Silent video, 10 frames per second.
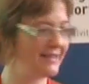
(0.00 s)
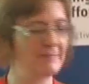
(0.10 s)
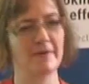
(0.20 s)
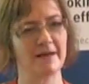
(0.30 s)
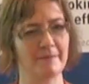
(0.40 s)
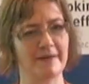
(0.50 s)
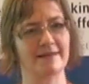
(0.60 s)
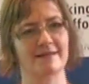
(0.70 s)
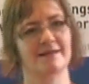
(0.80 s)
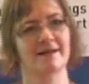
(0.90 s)
This big
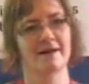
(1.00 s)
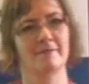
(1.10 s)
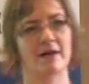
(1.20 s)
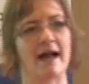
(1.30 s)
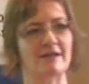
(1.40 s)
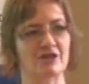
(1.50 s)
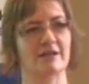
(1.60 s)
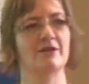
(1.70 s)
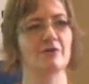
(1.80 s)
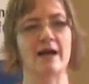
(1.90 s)
beast, but
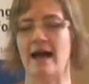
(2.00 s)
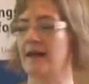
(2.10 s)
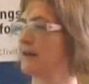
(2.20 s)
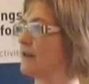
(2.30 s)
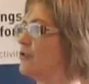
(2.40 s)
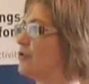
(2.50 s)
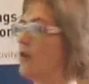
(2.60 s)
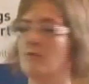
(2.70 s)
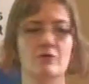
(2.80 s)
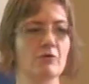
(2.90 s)
actually you can
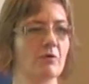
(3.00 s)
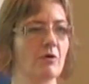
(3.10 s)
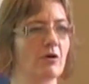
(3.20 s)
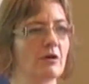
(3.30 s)
control your